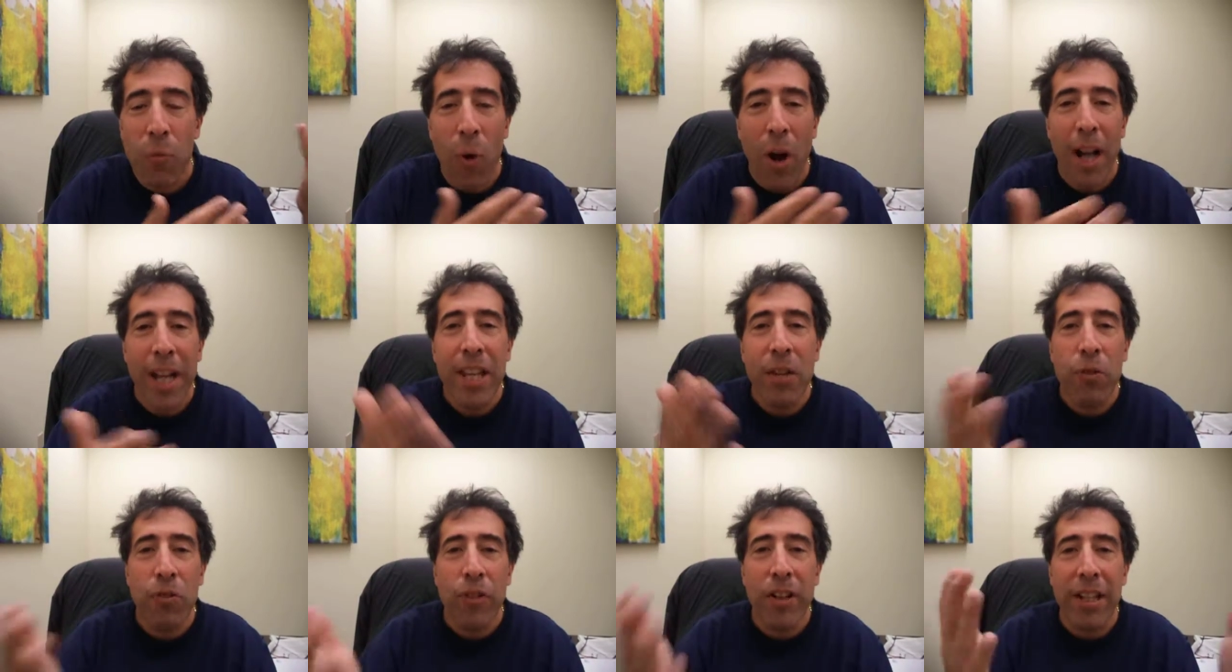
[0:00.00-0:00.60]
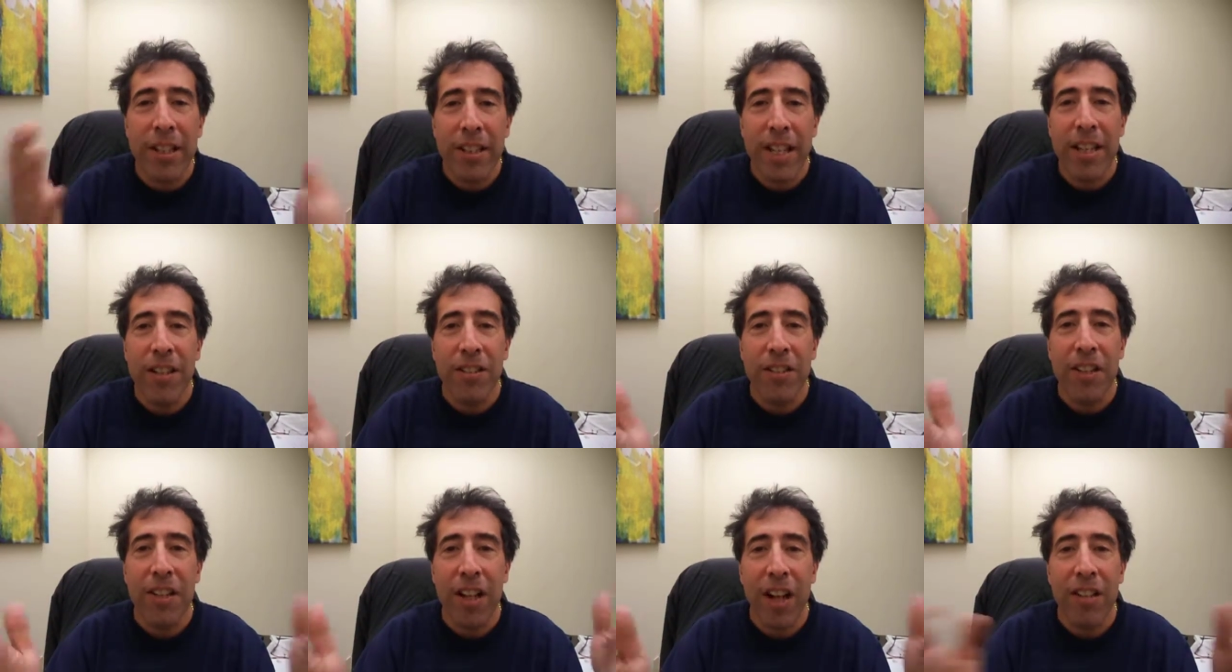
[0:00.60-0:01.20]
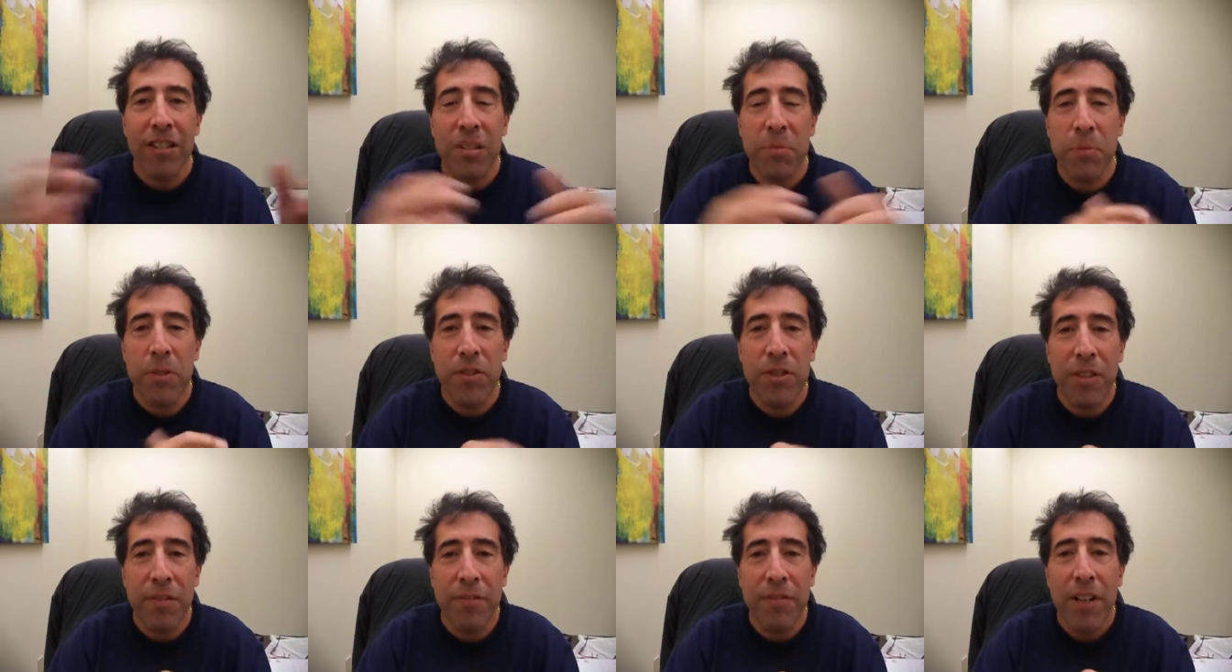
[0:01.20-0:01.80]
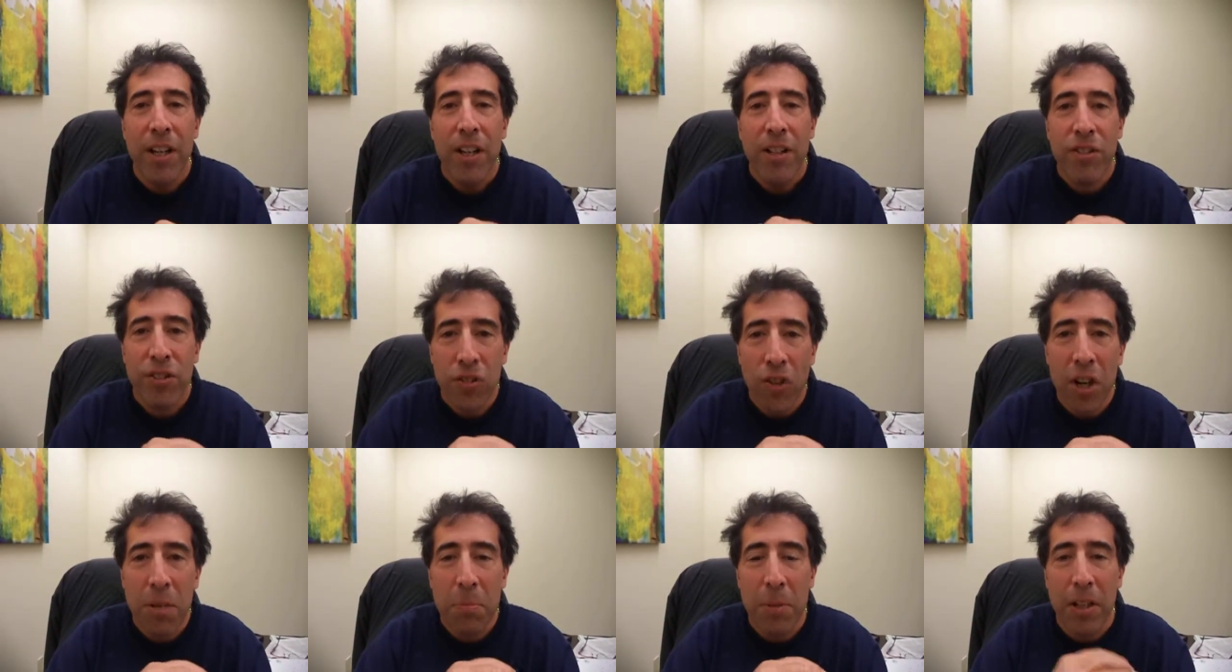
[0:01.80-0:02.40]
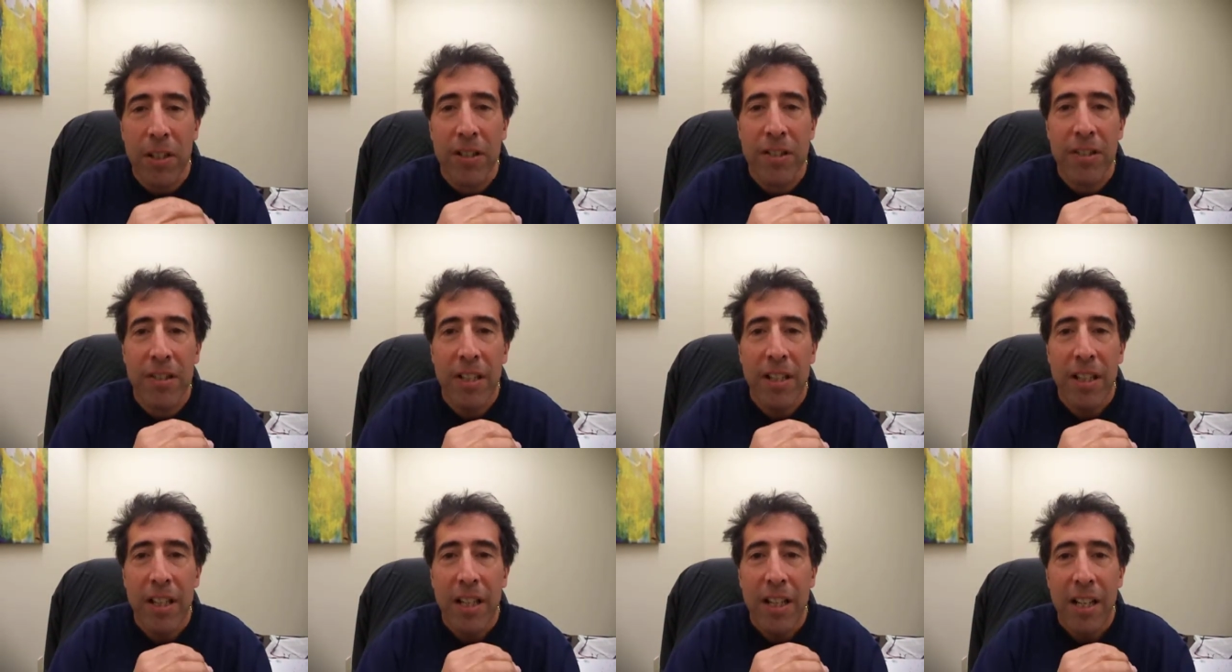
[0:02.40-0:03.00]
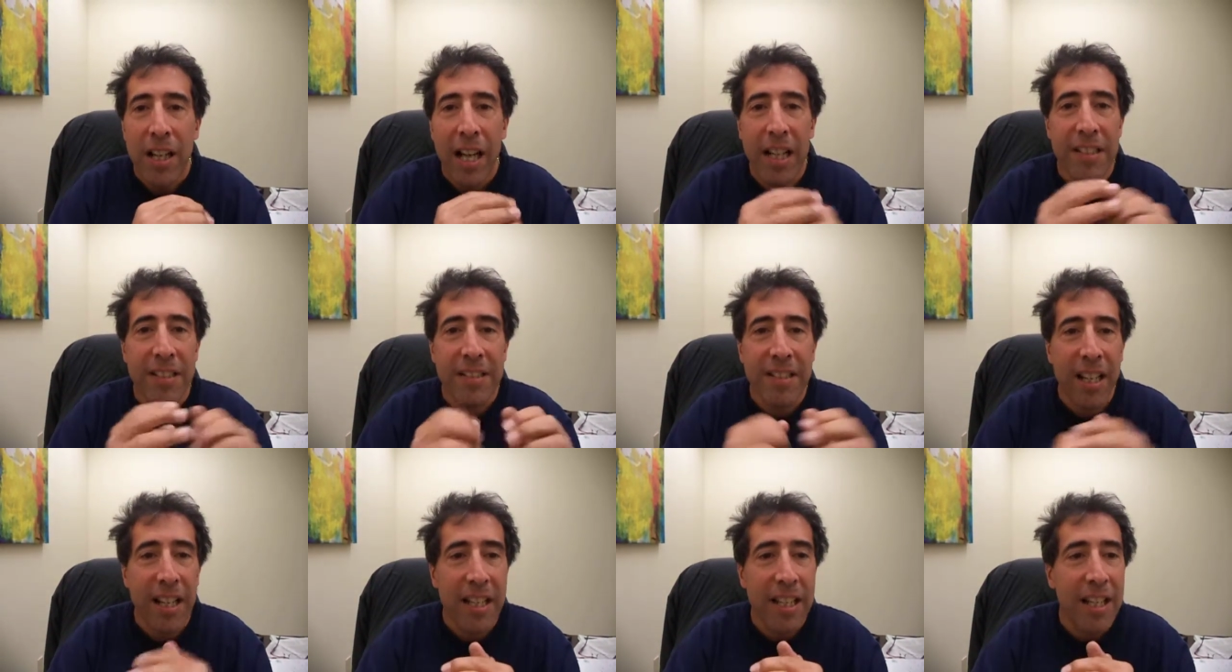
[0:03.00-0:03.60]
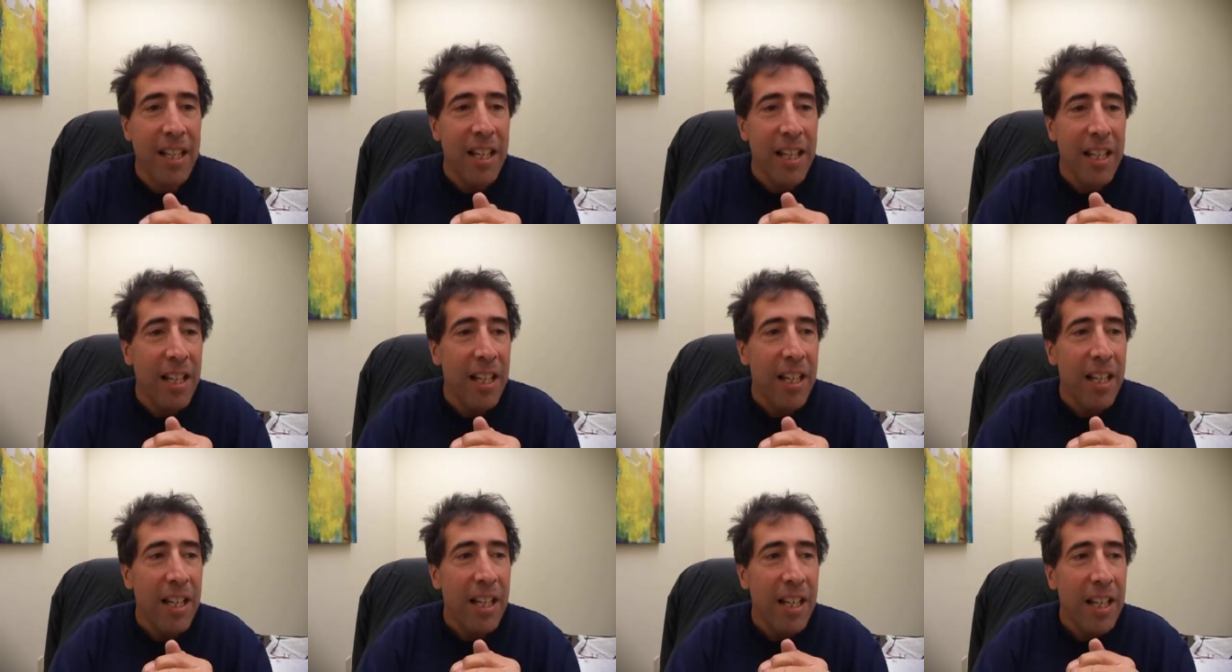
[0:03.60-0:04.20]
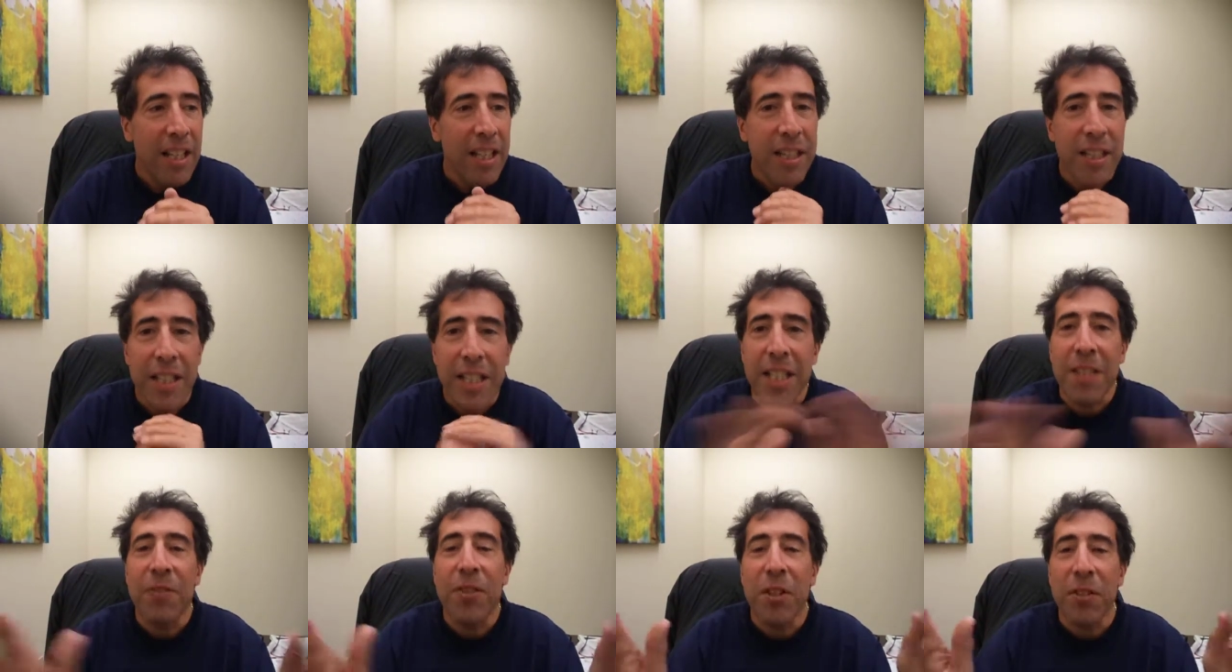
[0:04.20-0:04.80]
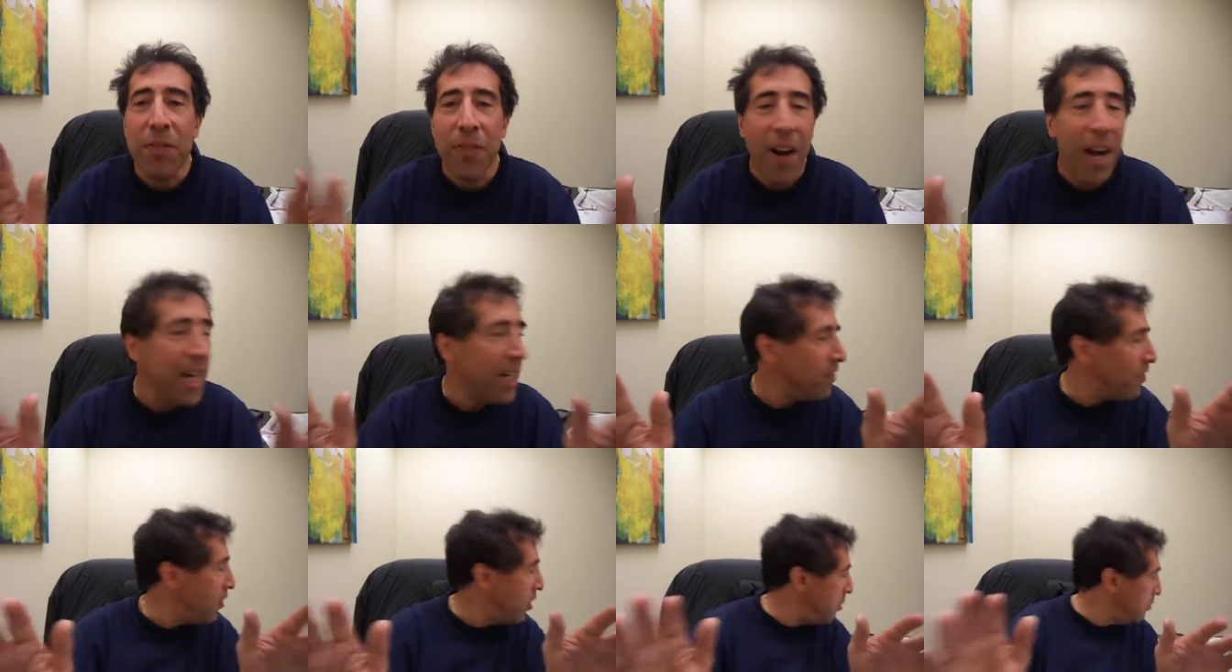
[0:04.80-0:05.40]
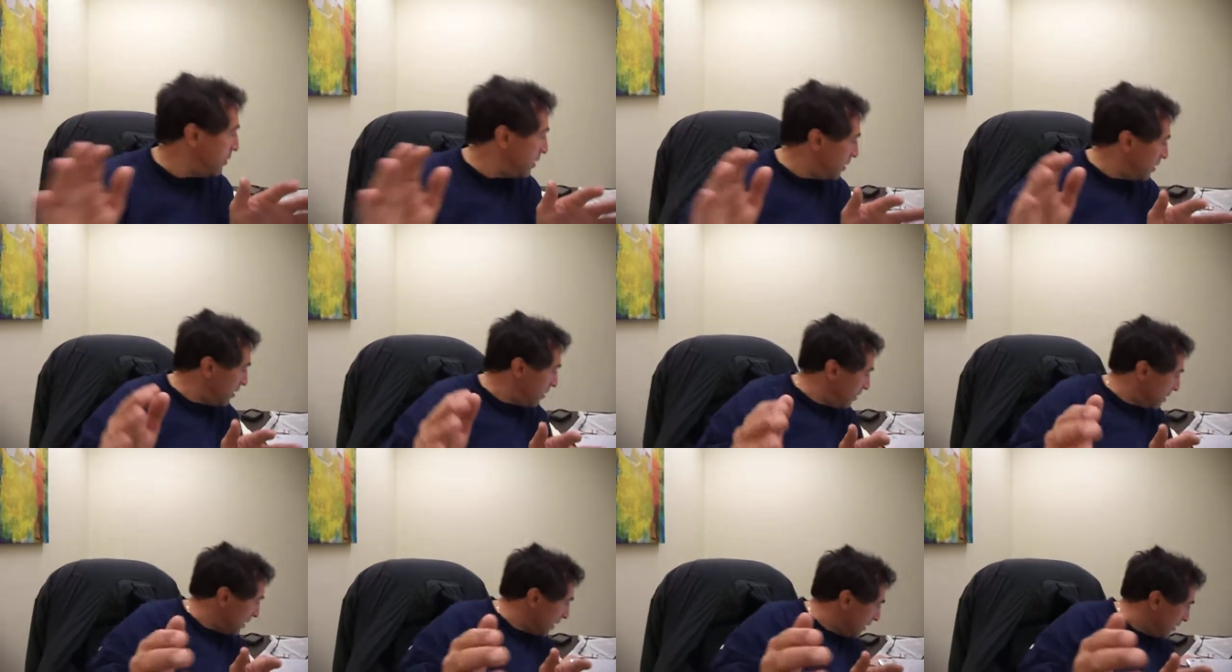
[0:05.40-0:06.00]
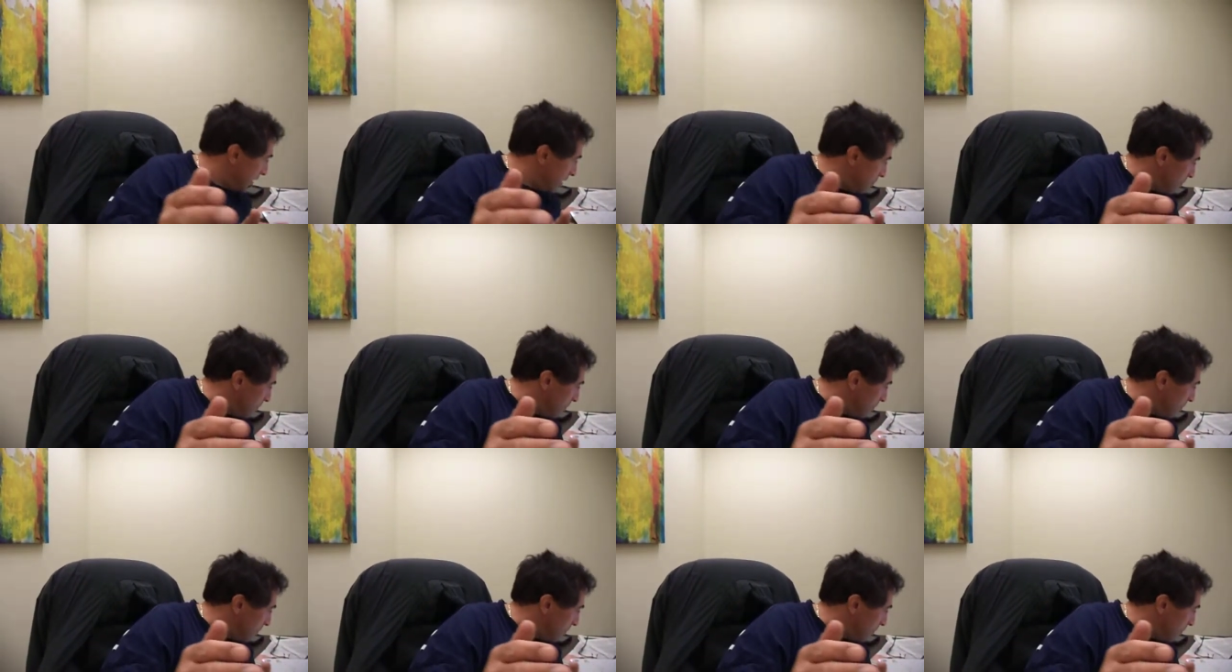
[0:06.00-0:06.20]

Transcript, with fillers: why he would write a letter to the customers of Starbucks and say, leave your firearms here. It says up